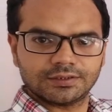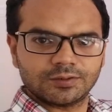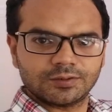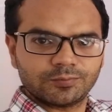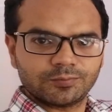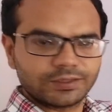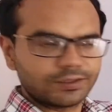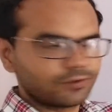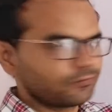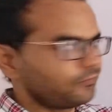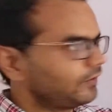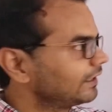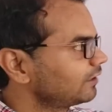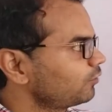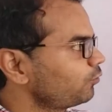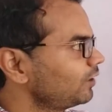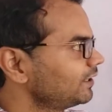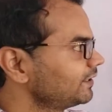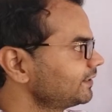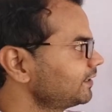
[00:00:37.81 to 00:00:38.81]
But when
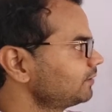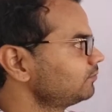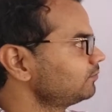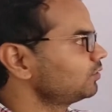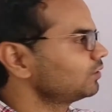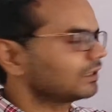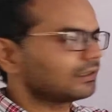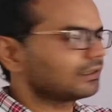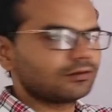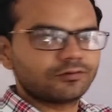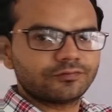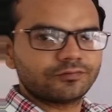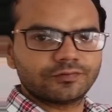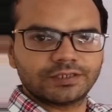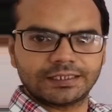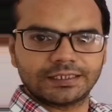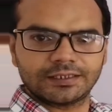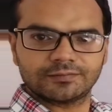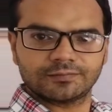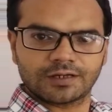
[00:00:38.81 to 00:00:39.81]
quantum model of
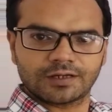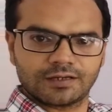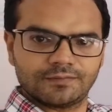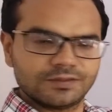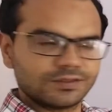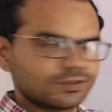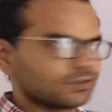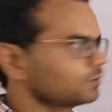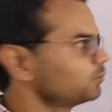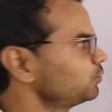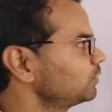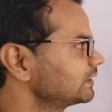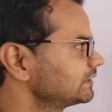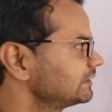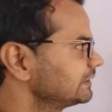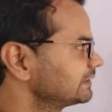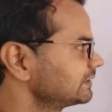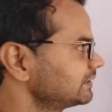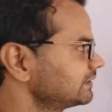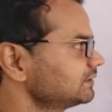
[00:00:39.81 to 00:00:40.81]
atom came into
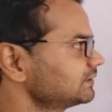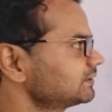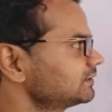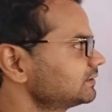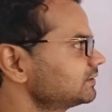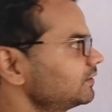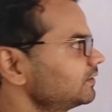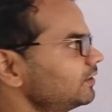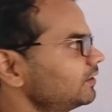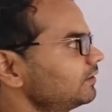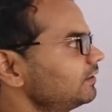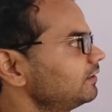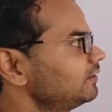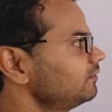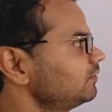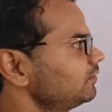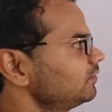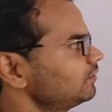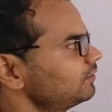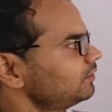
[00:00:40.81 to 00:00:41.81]
existence, then
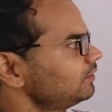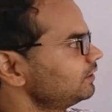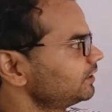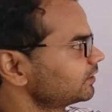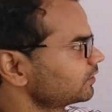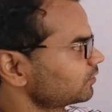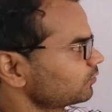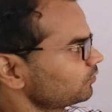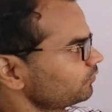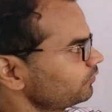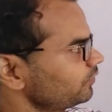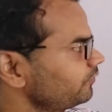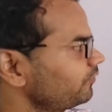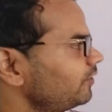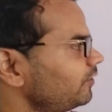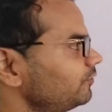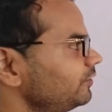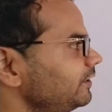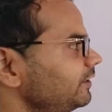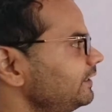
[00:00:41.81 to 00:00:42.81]
later on we
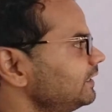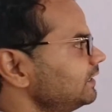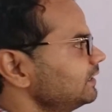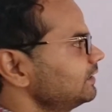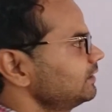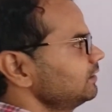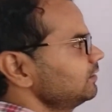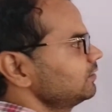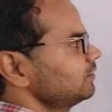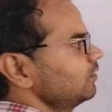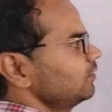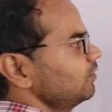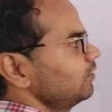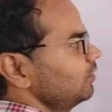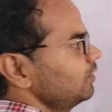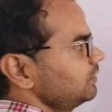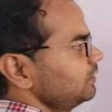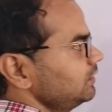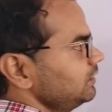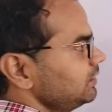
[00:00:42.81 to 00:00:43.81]
found it that
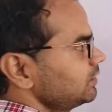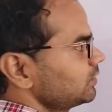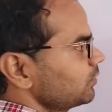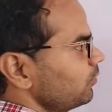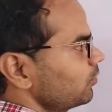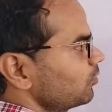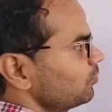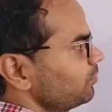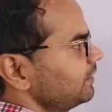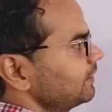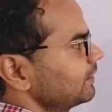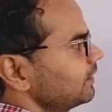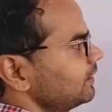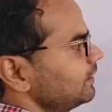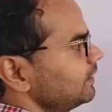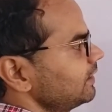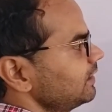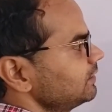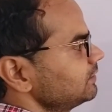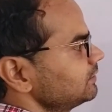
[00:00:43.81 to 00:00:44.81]
each orbit
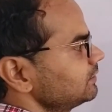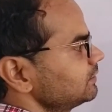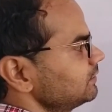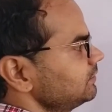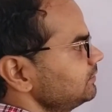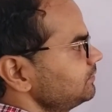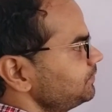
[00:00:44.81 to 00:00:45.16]
contains